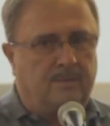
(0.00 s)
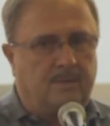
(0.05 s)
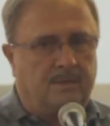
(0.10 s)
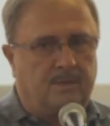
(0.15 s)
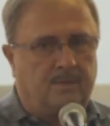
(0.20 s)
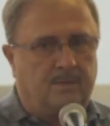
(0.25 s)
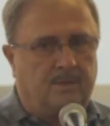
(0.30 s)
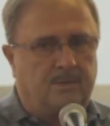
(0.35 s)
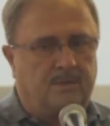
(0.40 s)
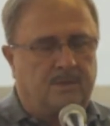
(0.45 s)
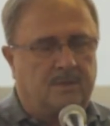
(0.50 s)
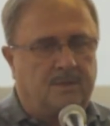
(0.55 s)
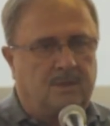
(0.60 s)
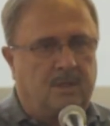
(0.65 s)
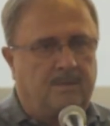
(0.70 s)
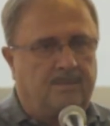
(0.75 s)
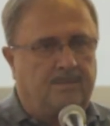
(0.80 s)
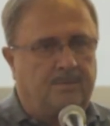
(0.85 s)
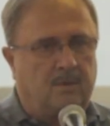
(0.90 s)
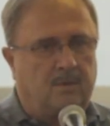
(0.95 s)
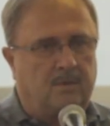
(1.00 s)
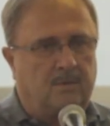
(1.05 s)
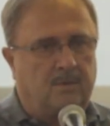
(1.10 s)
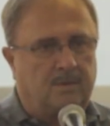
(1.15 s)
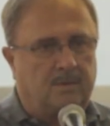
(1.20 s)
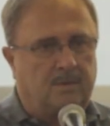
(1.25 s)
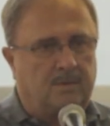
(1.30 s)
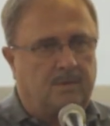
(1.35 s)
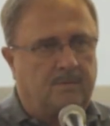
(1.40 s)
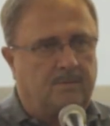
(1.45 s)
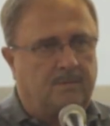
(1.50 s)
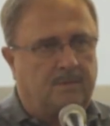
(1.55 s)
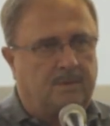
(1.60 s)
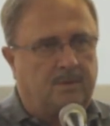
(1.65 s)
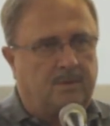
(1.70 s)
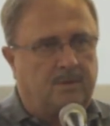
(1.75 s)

and we'll just keep going to